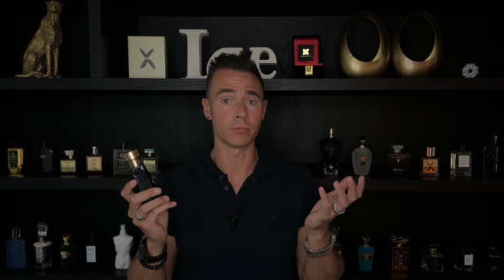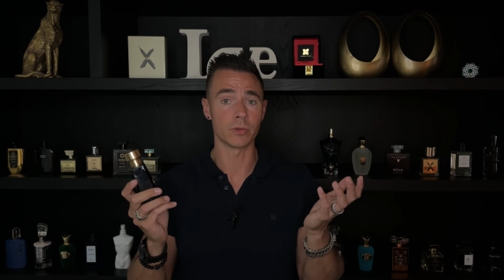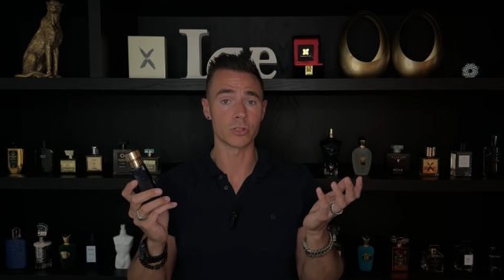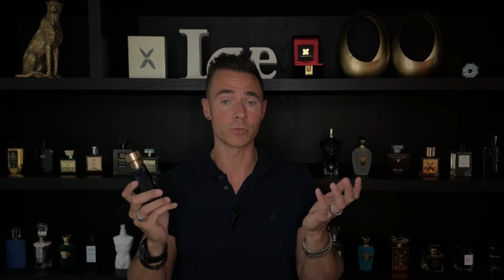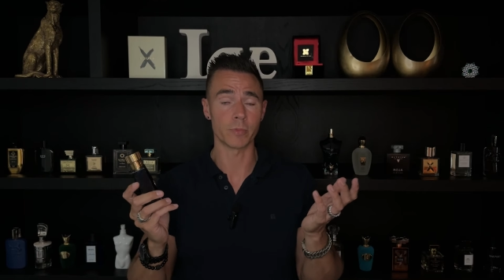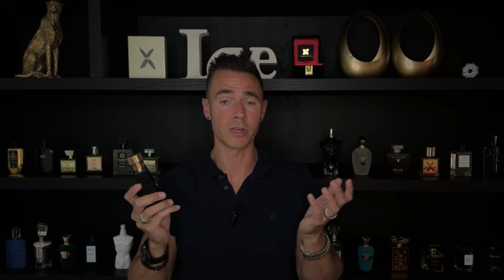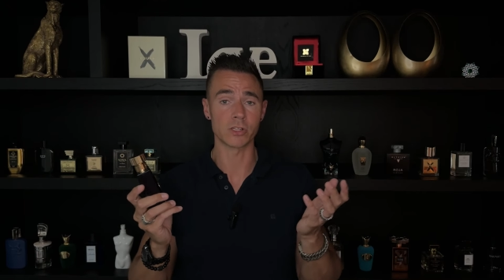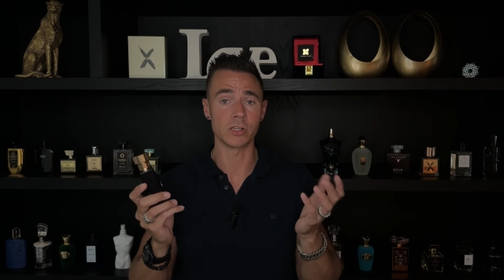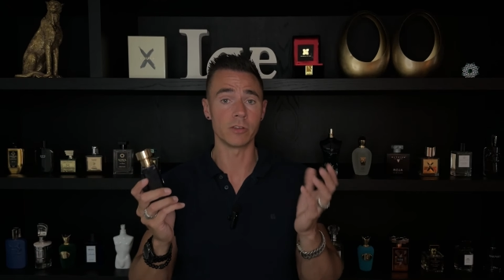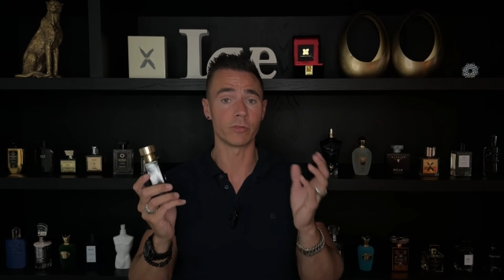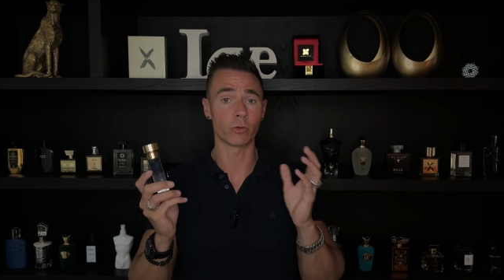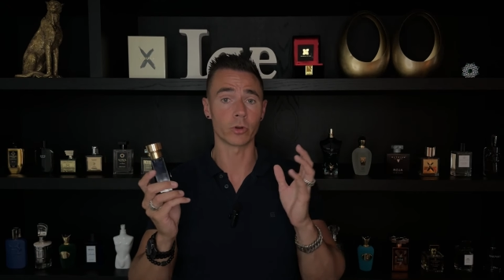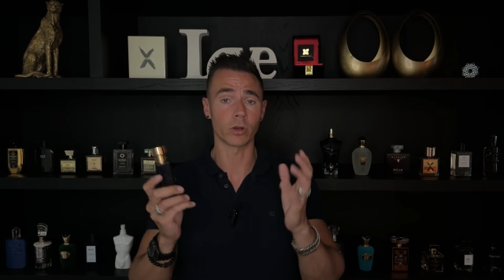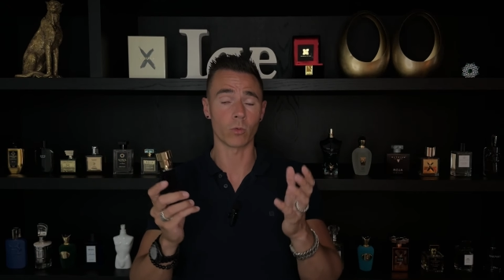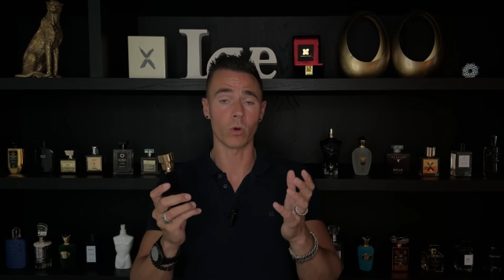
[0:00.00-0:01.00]
especially
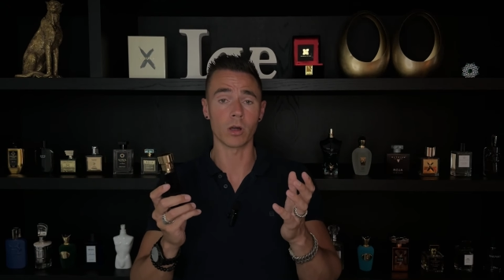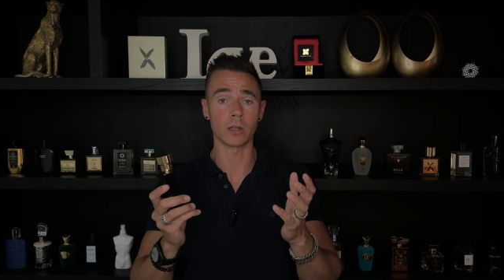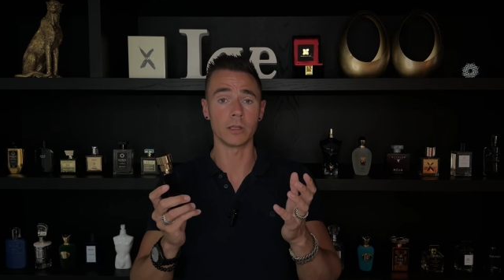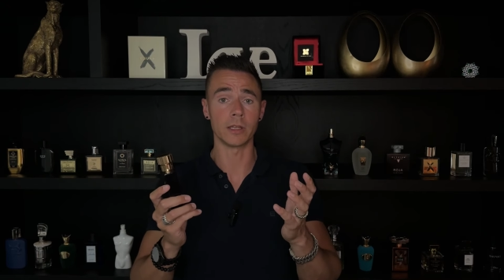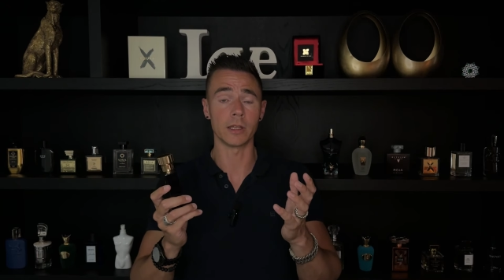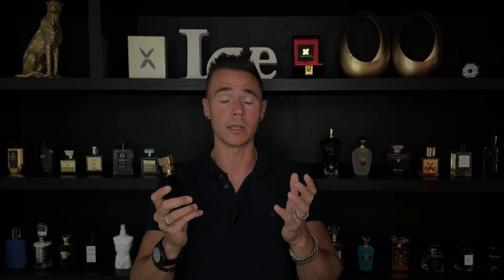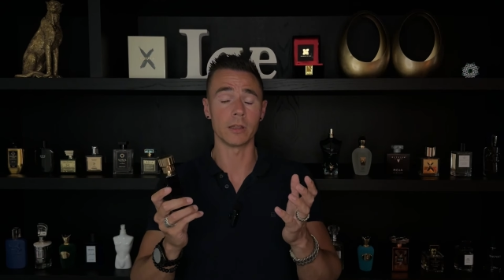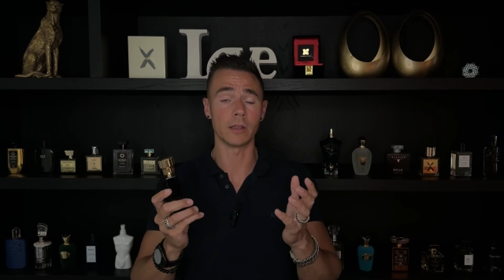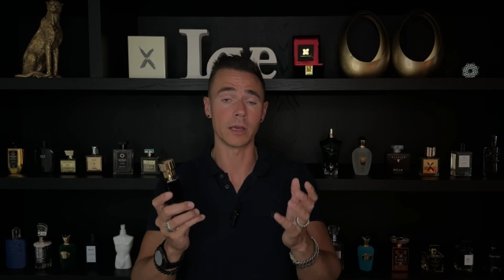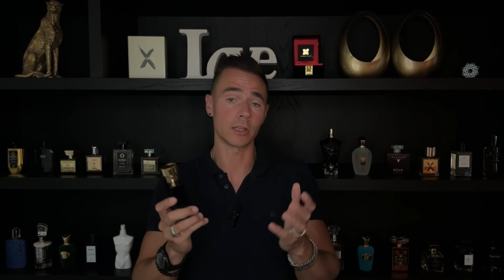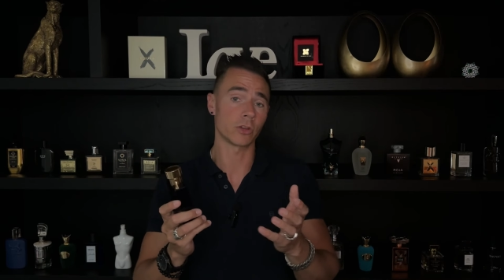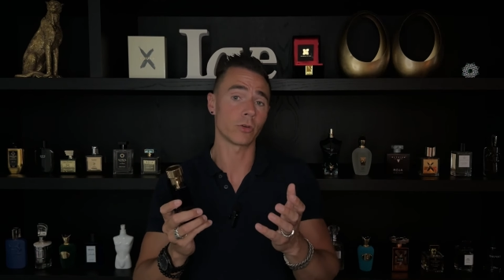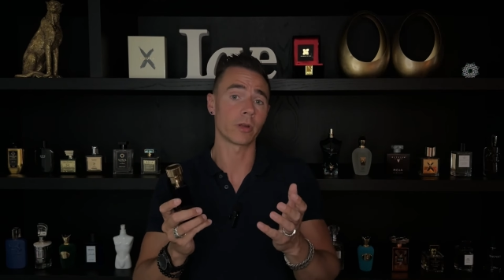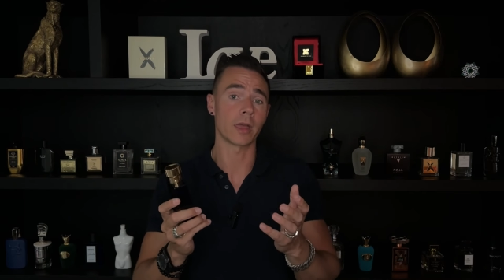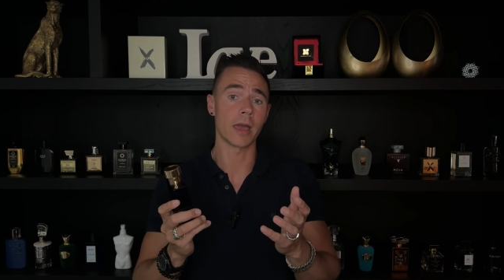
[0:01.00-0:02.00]
for the quality
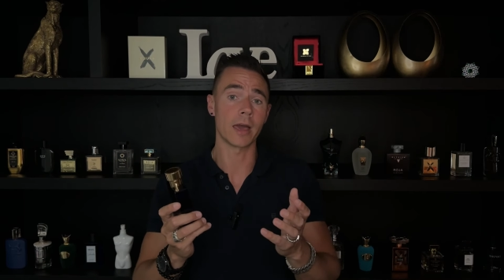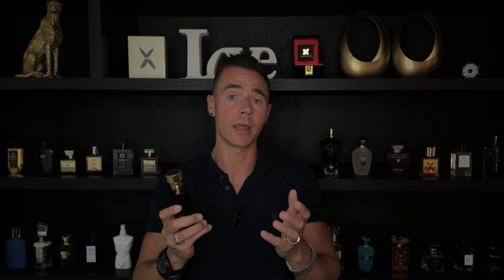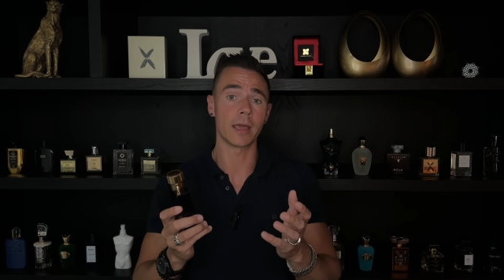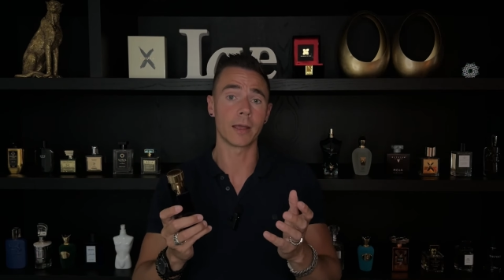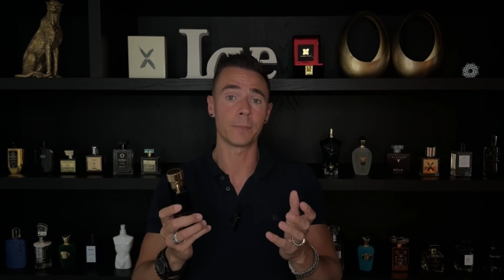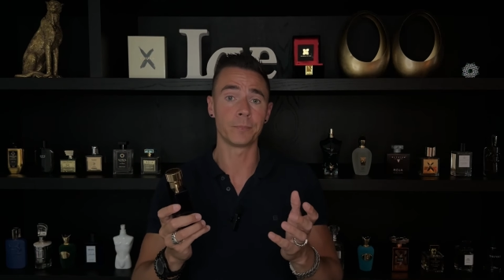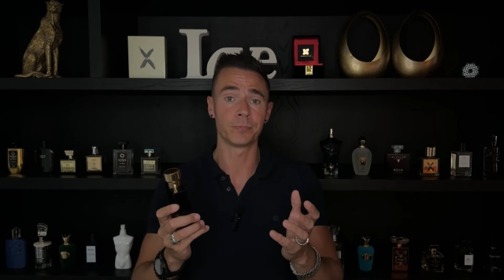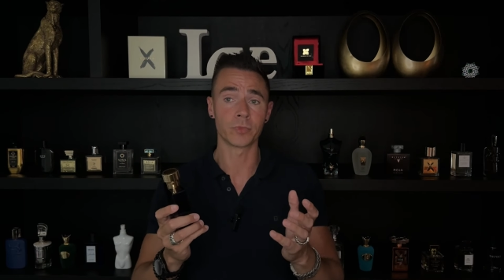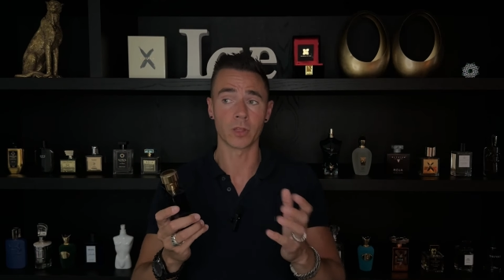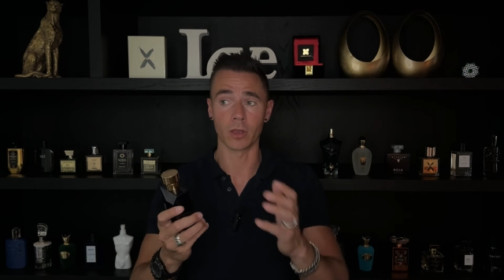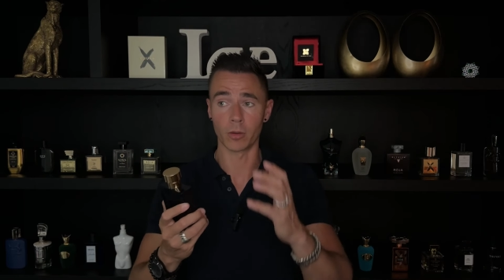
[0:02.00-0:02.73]
that you're getting.